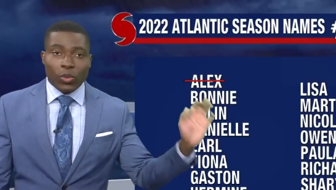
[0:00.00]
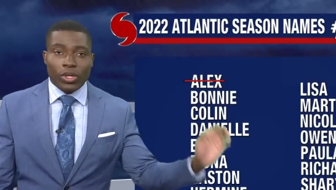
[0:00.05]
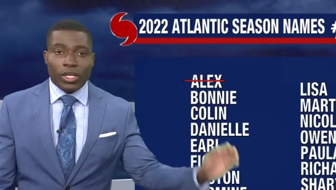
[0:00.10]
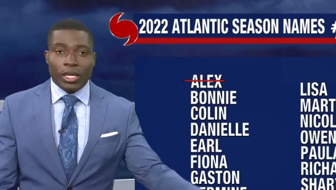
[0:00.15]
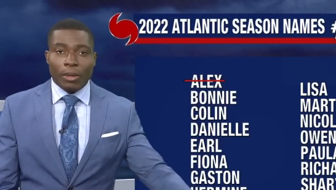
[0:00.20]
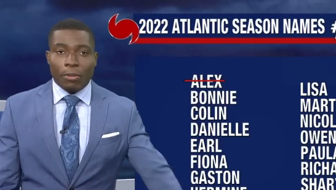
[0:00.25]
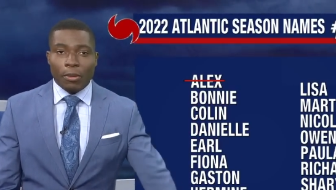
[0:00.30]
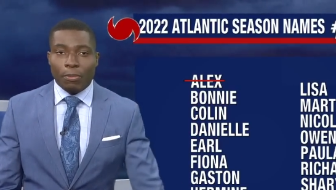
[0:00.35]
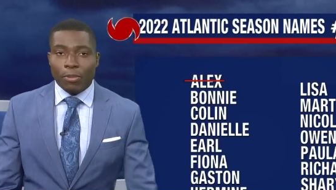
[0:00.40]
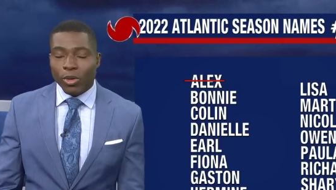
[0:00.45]
We'll
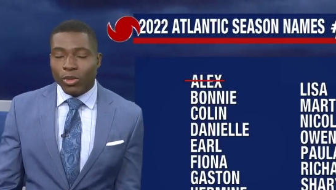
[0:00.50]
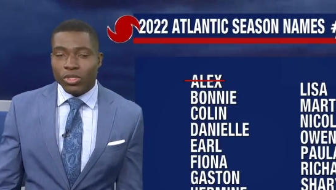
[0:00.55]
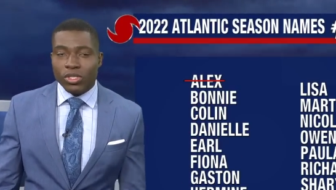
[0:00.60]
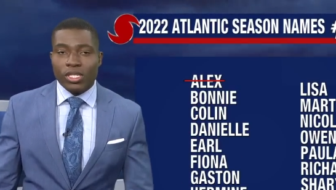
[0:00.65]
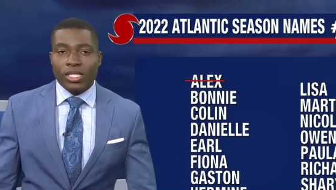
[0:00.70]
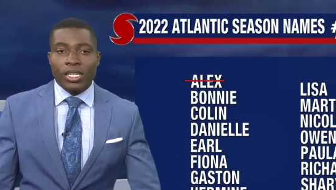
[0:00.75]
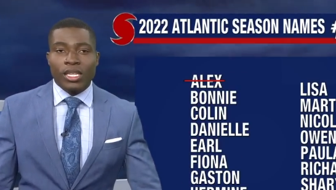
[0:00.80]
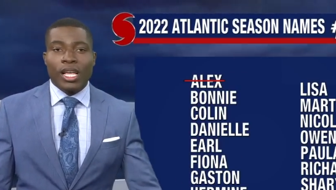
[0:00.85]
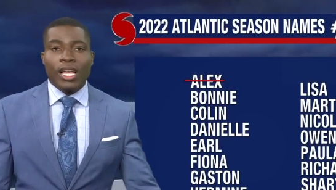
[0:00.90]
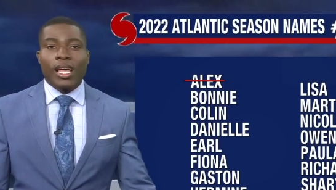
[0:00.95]
keep you
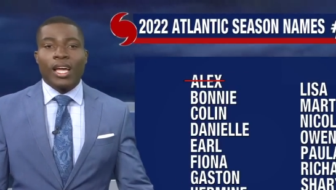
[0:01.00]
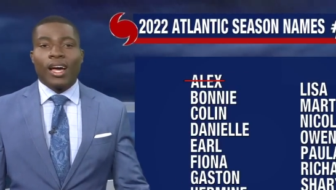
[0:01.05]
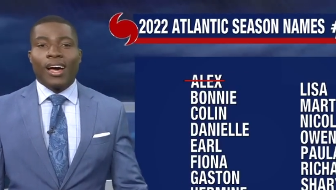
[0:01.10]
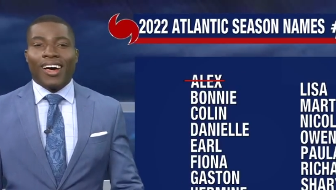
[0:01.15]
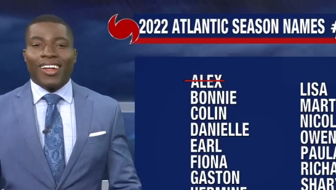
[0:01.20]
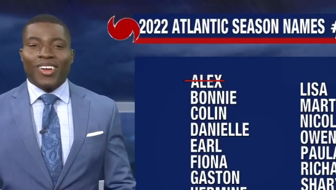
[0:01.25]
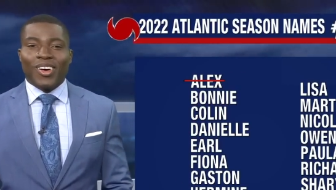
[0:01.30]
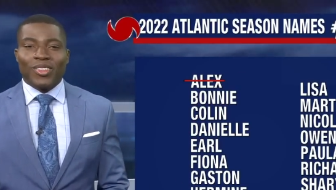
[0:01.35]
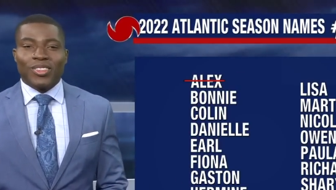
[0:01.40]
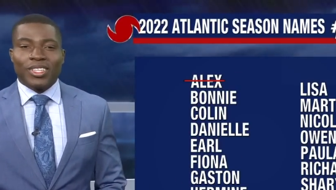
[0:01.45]
posted
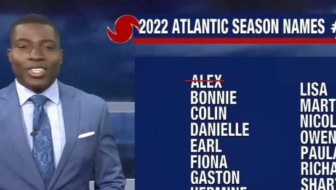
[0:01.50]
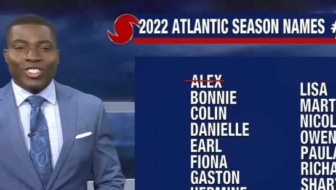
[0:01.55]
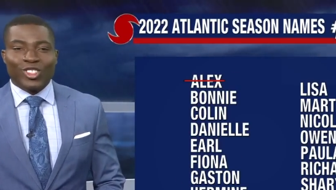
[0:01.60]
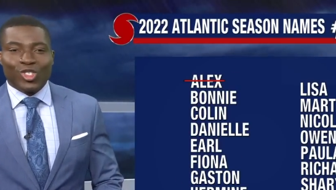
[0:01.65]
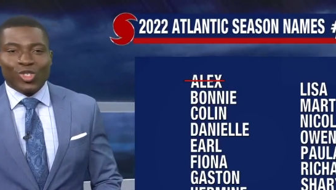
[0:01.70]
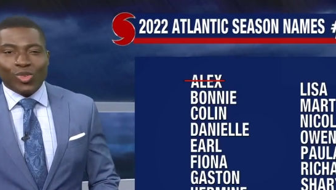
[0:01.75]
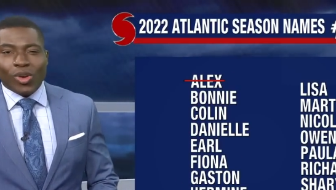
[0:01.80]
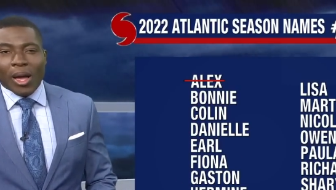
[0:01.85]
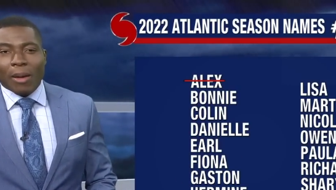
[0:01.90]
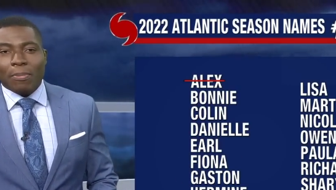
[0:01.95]
on all
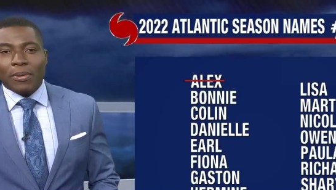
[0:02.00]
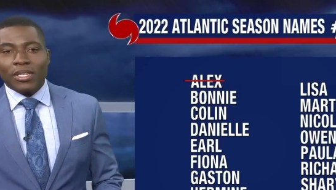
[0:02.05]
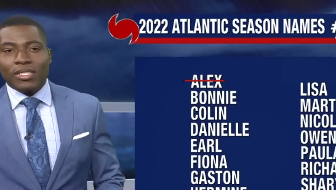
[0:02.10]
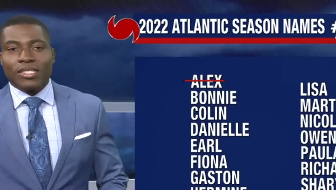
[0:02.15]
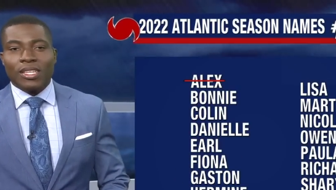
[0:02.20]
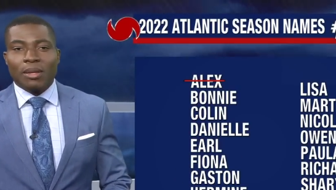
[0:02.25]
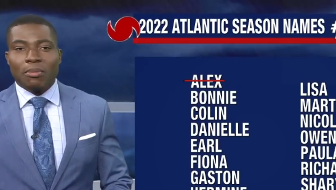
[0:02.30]
things tropics